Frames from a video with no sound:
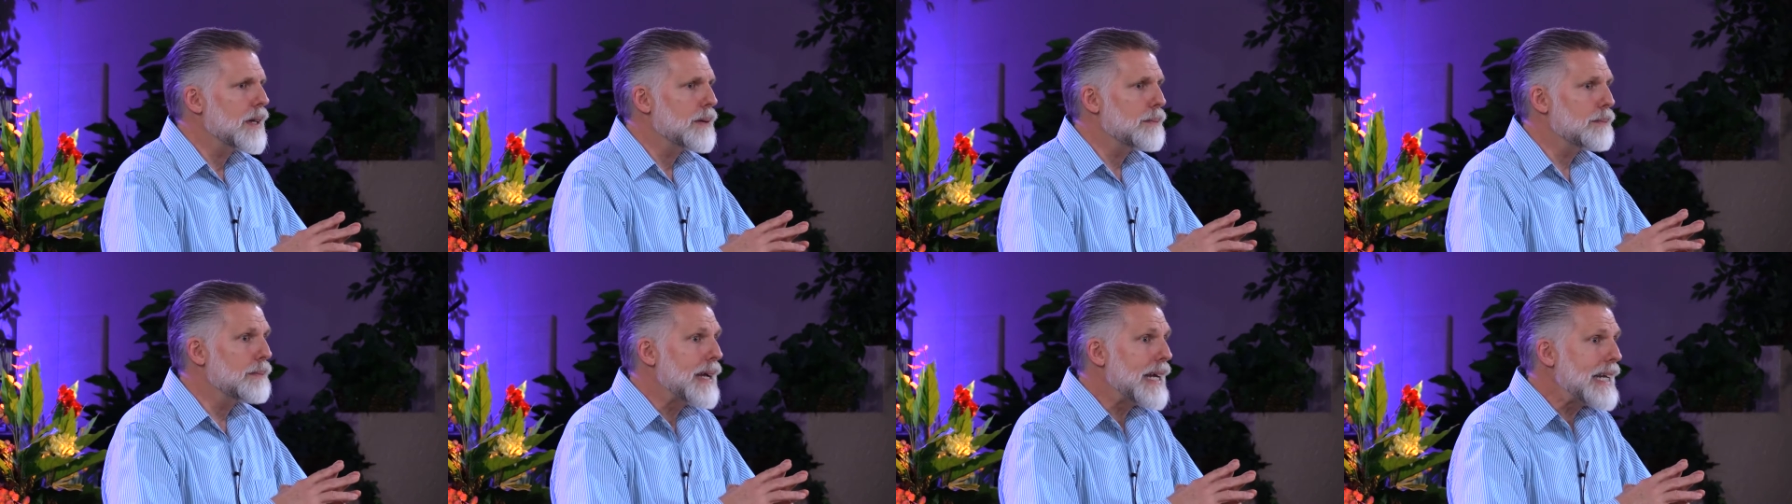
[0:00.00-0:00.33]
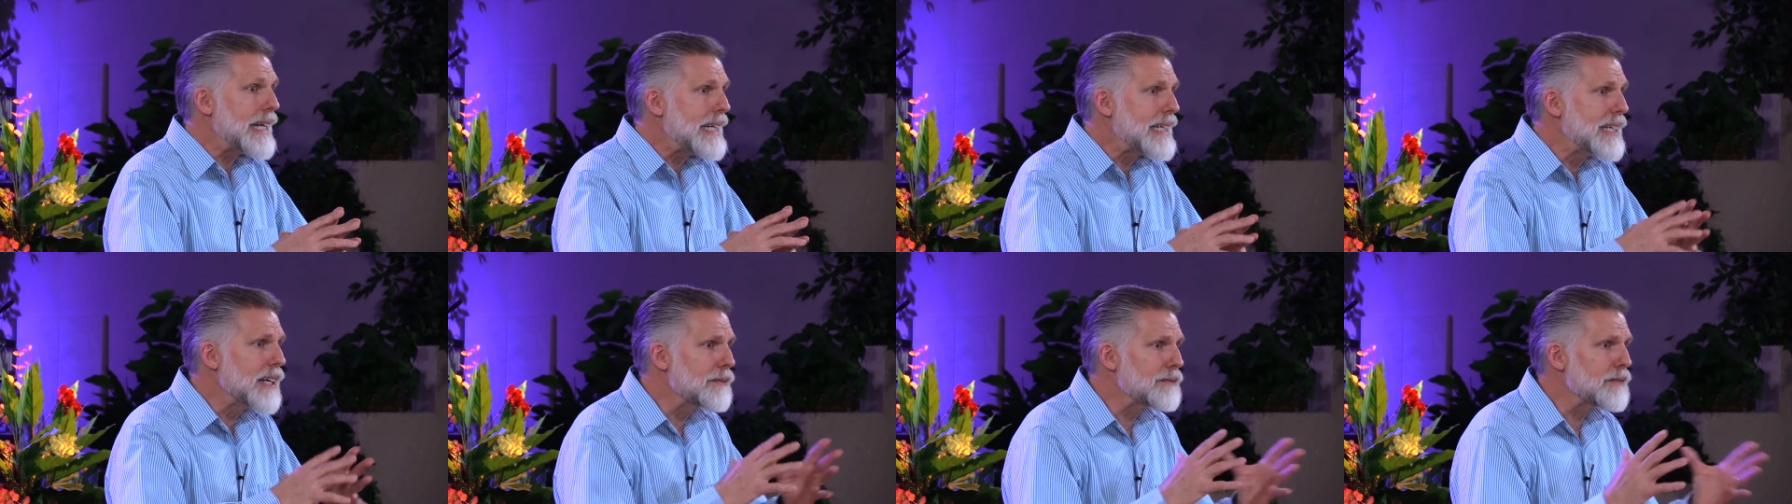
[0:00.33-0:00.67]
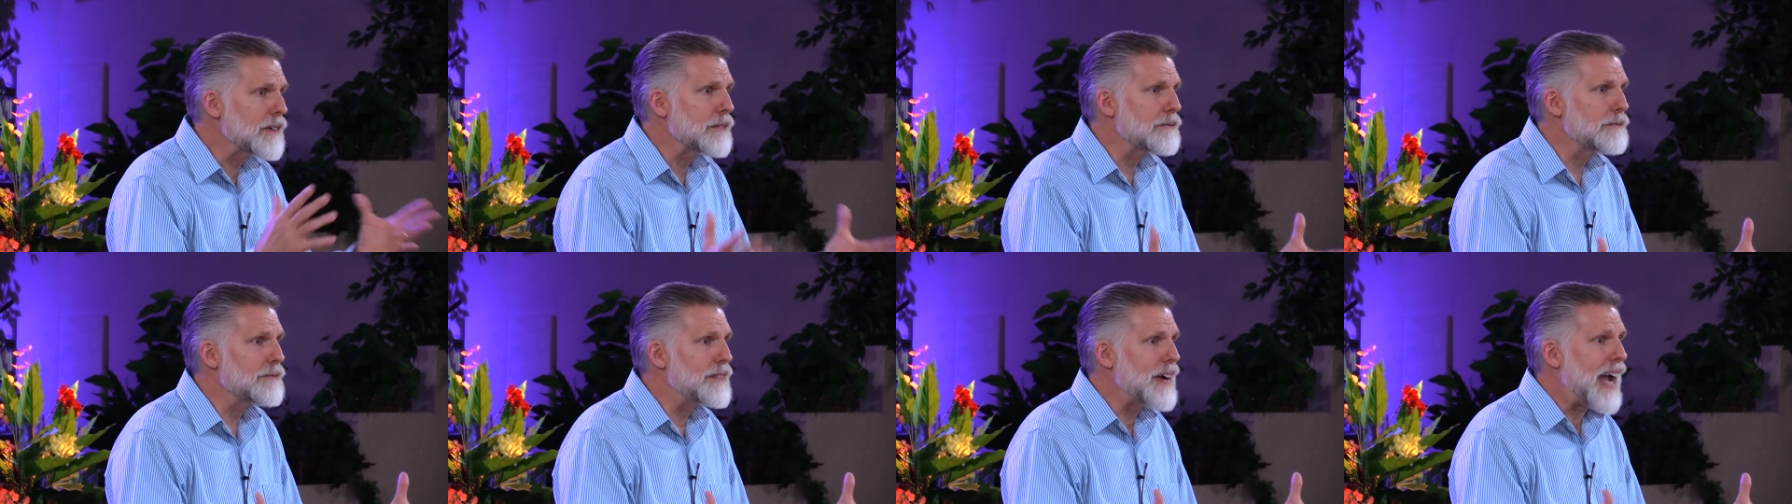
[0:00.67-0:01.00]
many
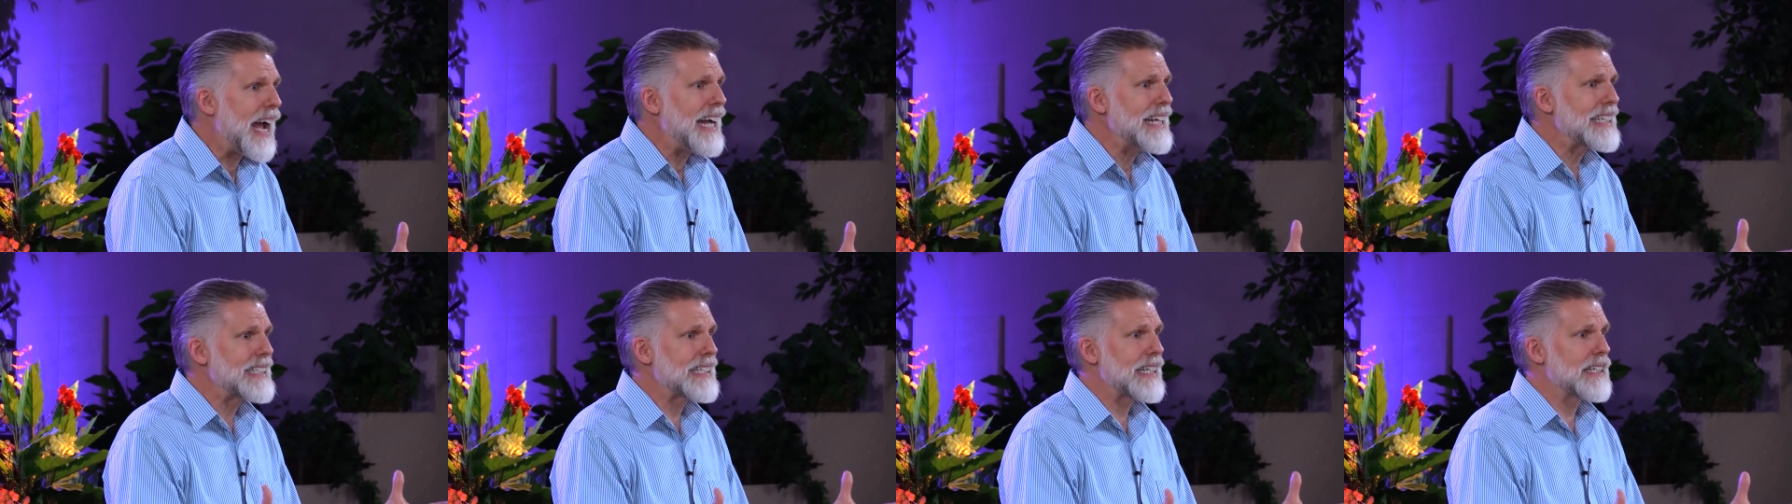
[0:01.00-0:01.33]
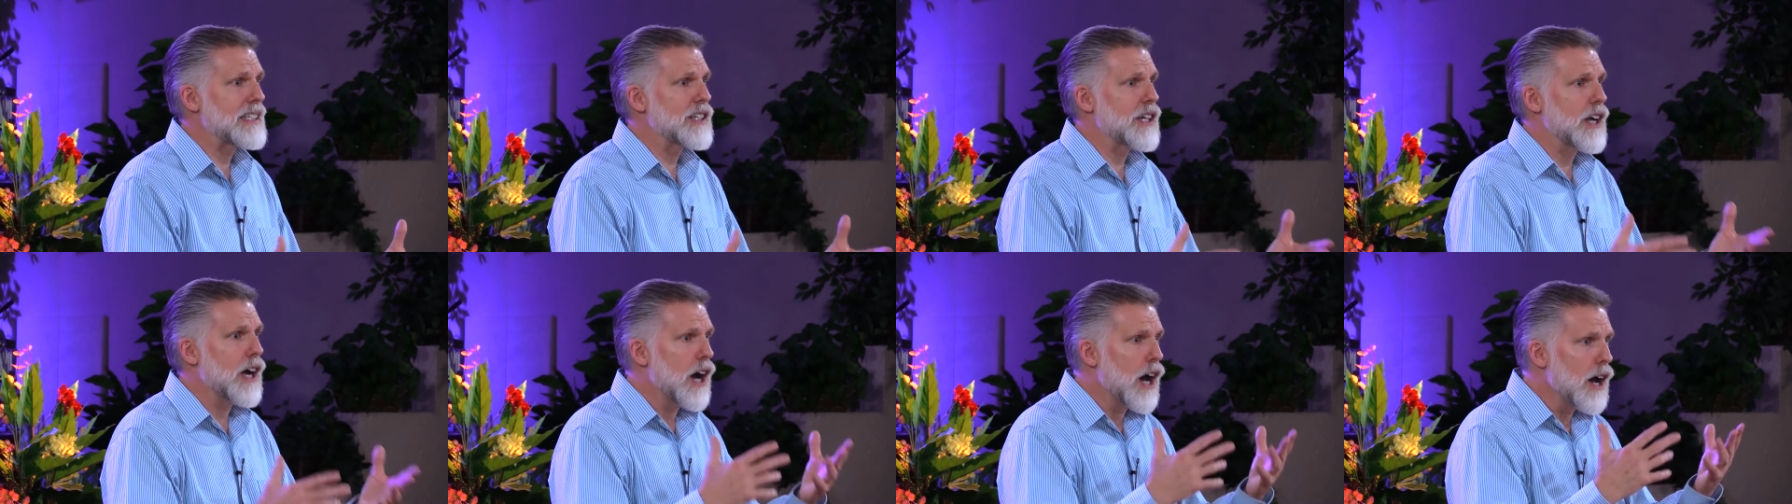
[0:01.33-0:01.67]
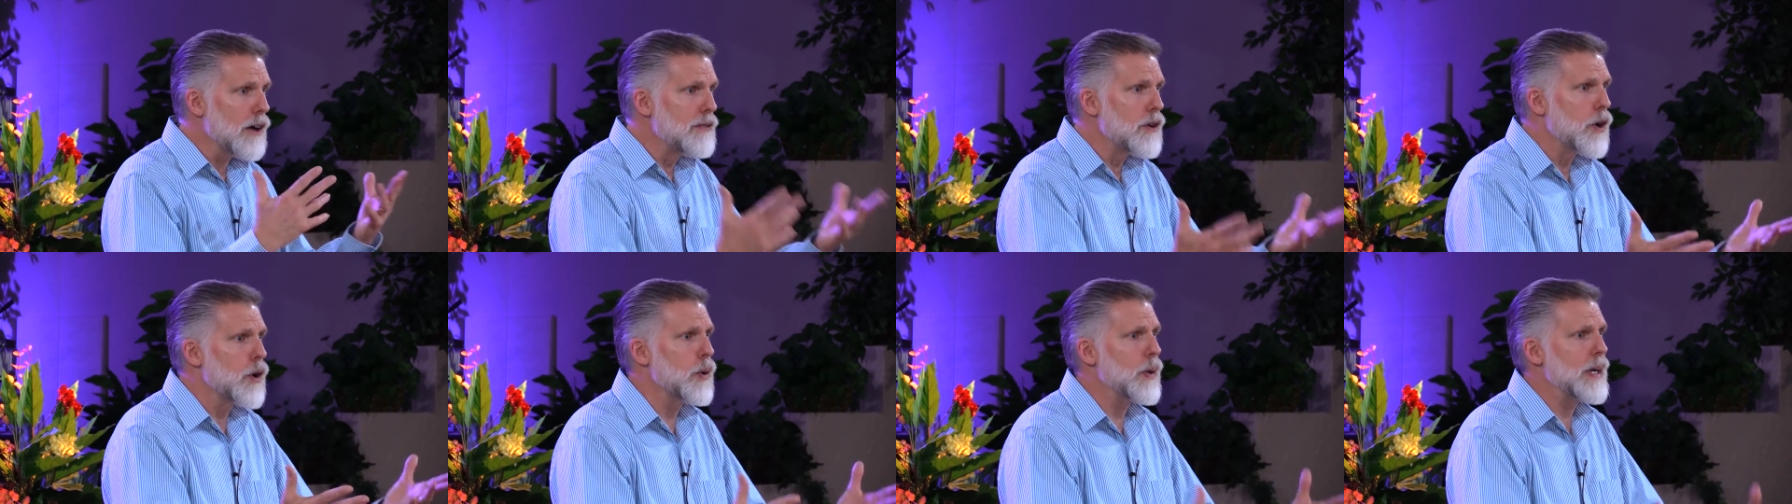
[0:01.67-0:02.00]
different facets
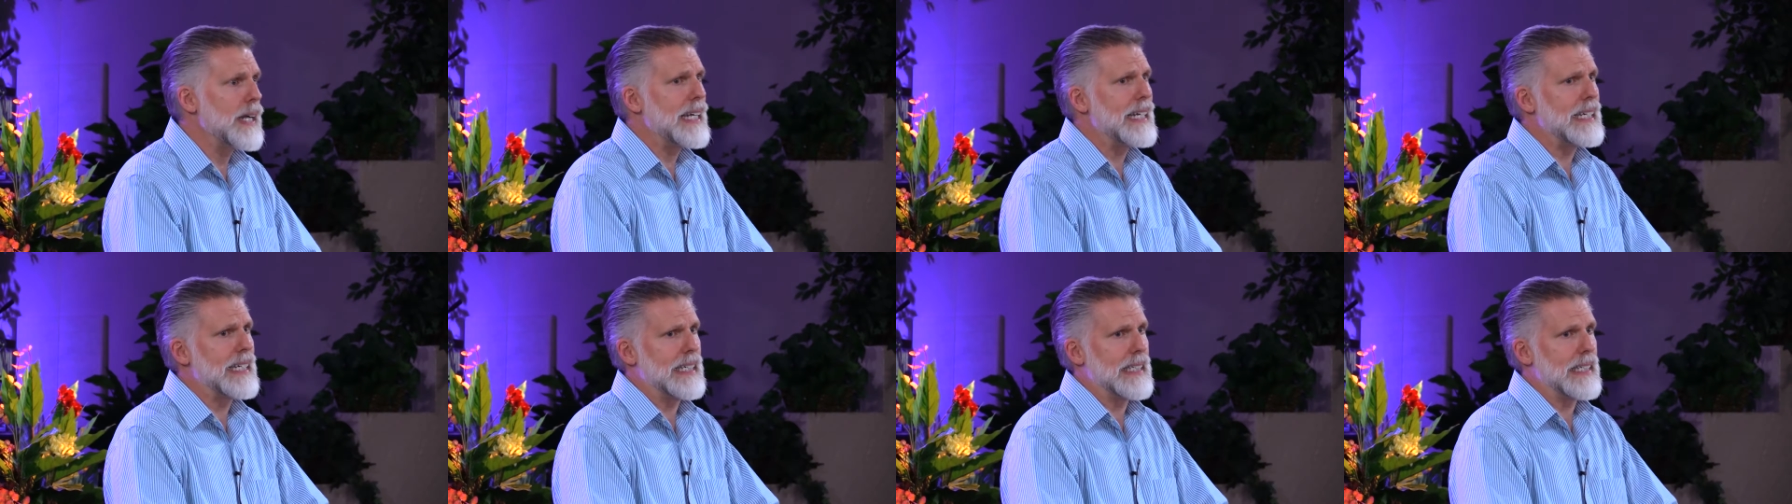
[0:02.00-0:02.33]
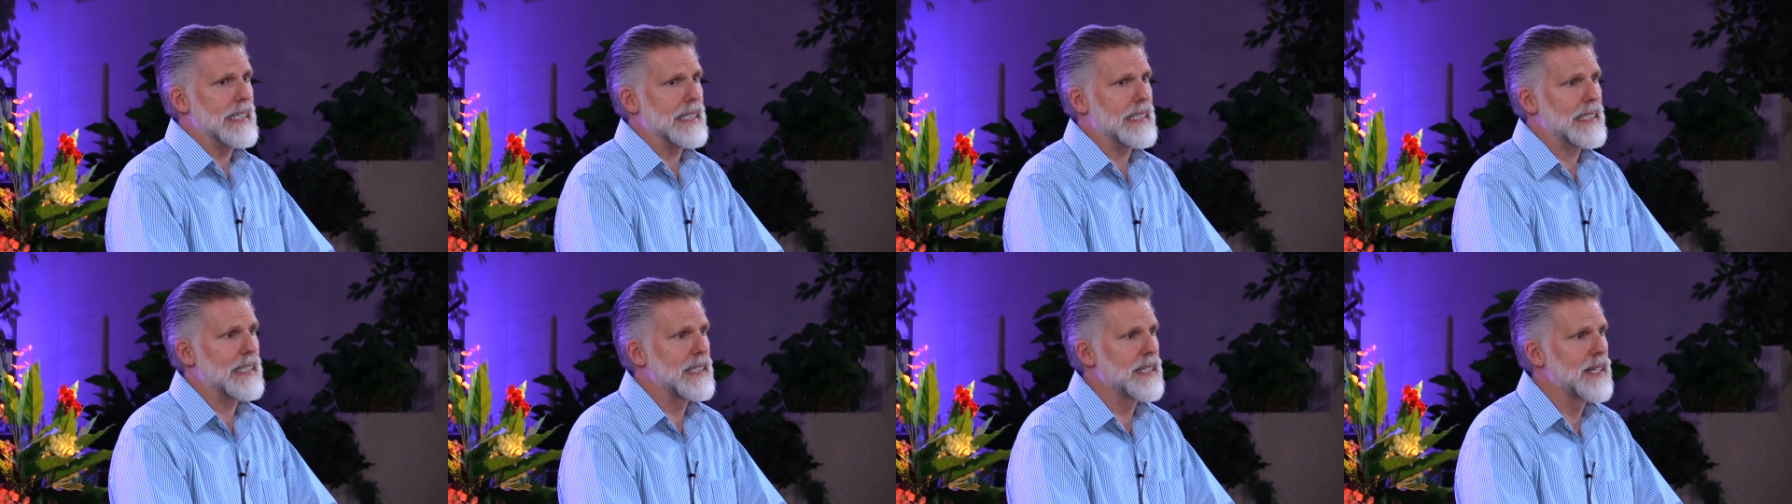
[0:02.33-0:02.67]
of who He is.